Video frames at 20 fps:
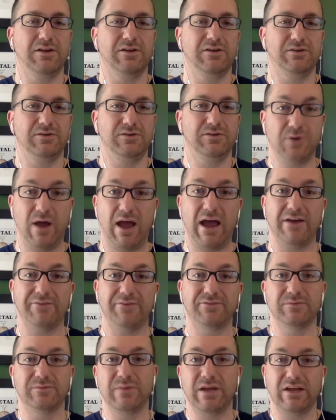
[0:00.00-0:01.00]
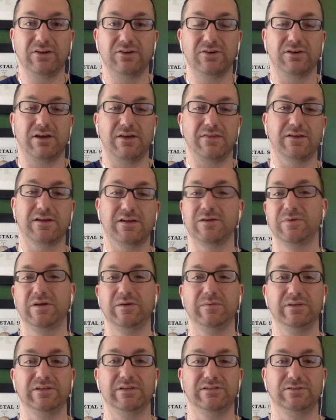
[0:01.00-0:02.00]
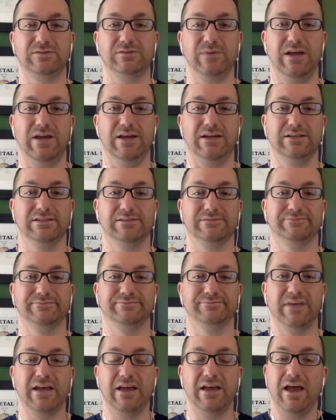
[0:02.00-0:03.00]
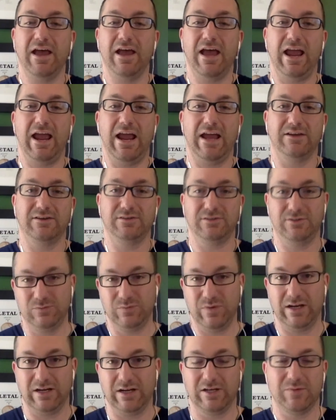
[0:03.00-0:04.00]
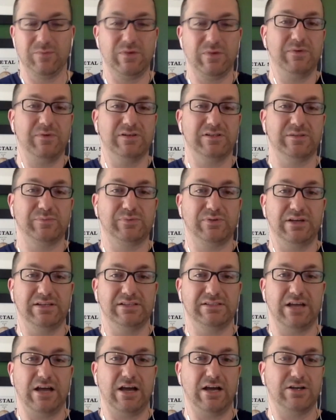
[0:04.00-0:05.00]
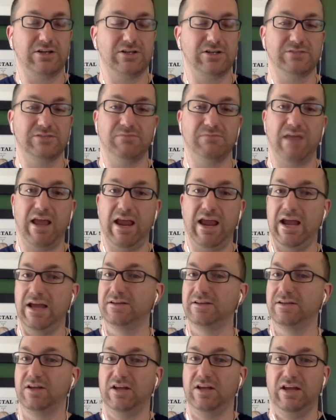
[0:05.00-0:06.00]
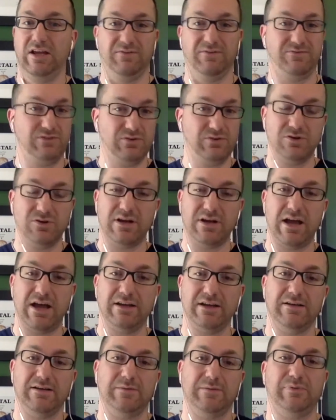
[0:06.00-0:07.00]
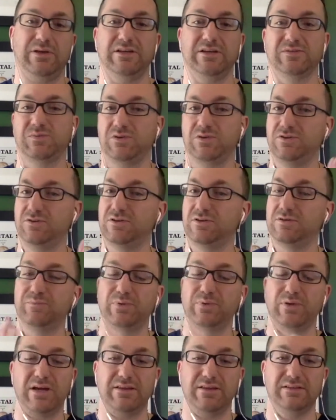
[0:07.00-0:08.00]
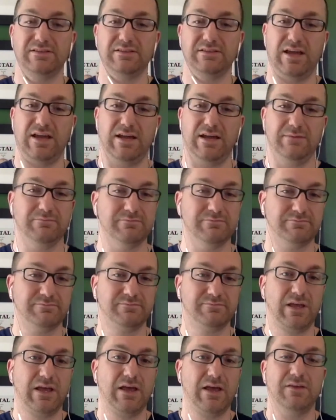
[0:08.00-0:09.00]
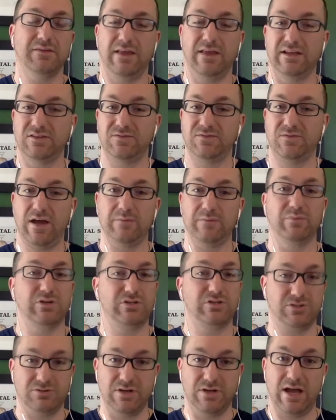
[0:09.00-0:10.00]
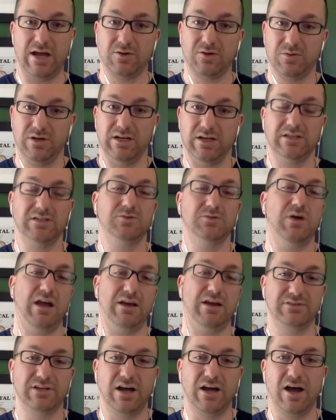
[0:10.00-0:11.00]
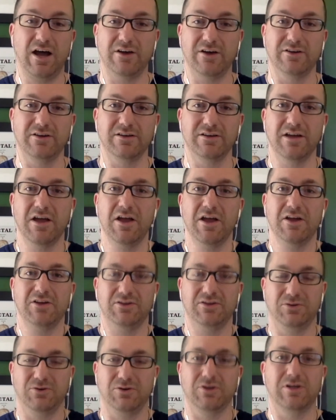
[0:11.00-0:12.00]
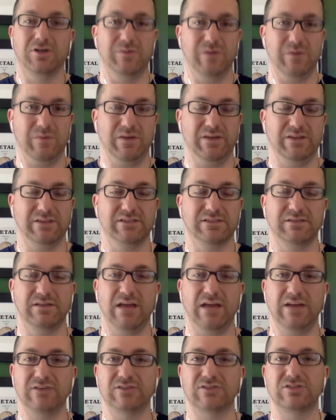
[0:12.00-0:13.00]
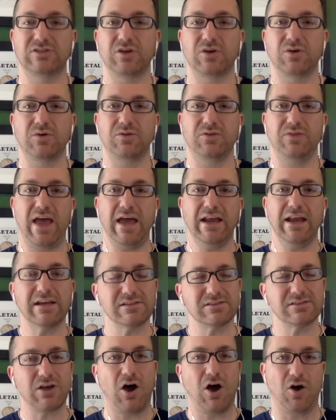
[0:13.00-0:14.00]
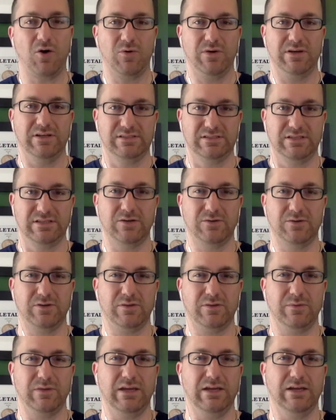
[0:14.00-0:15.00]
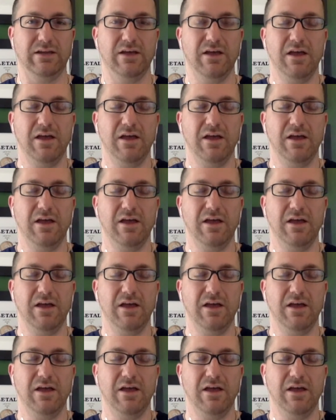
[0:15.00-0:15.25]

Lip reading: you have to make good on the commitments you make. And you made a commitment to play soccer. And if you're not in a place where you can play this game, that's fine, but you're not quitting. You have to honor your commitments. And so that has always stuck with me.